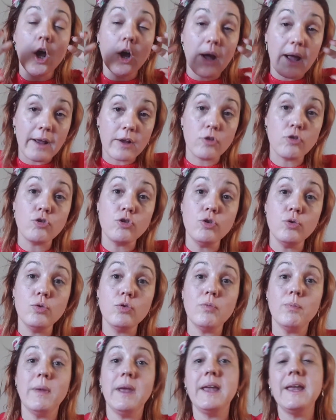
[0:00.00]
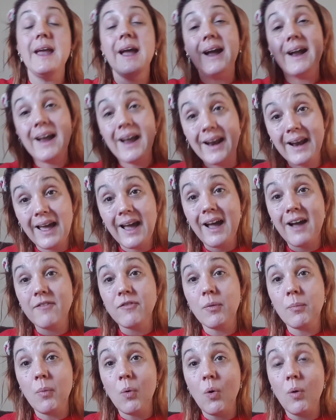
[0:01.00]
excuse me, can I have
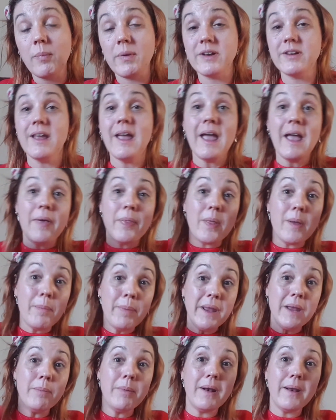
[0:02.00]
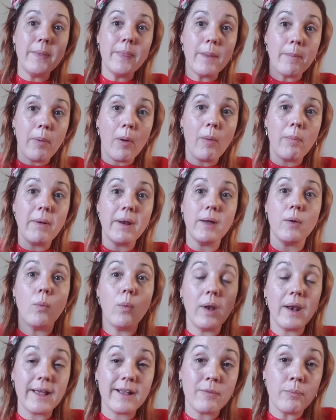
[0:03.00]
a moment? The people in the public
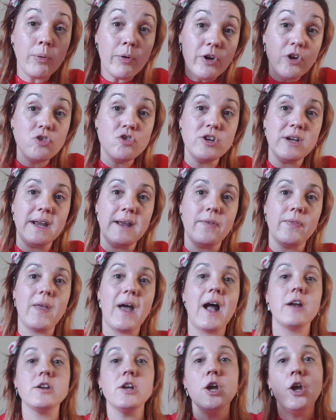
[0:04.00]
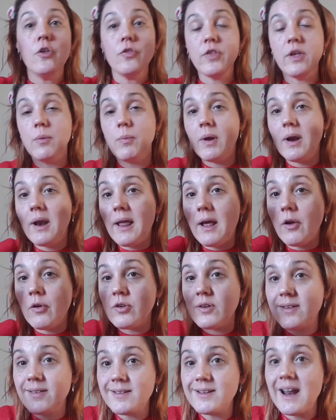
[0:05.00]
will appreciate that. They will
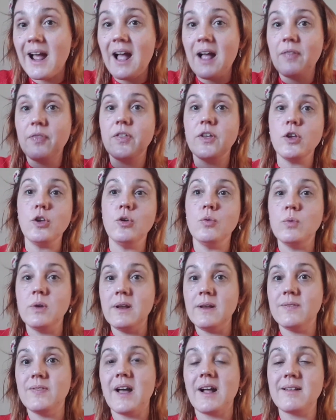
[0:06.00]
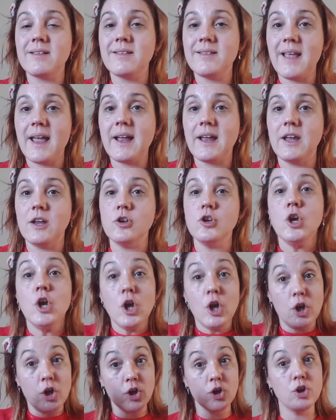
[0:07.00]
understand that you need that second.
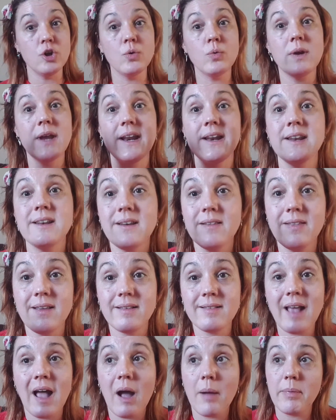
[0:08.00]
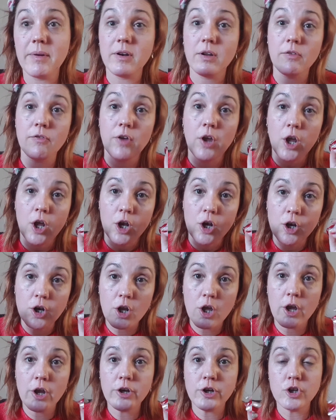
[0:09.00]
You get into this habit of
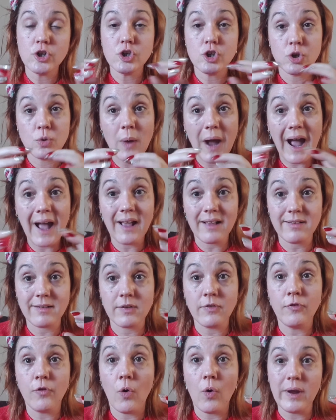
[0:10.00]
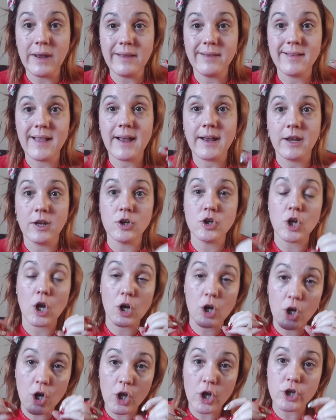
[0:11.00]
learning to ask for a second.
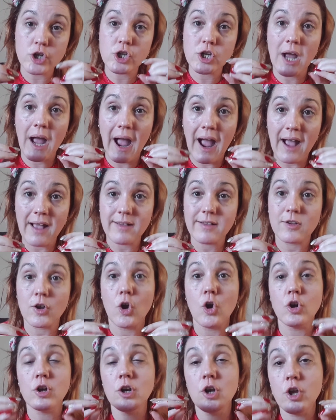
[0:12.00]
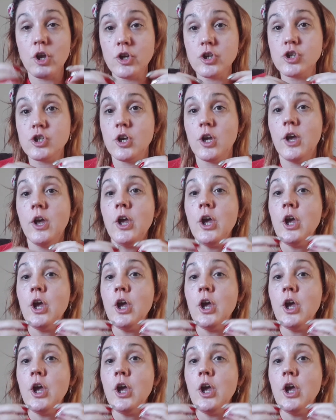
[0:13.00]
Learn to ask or learn to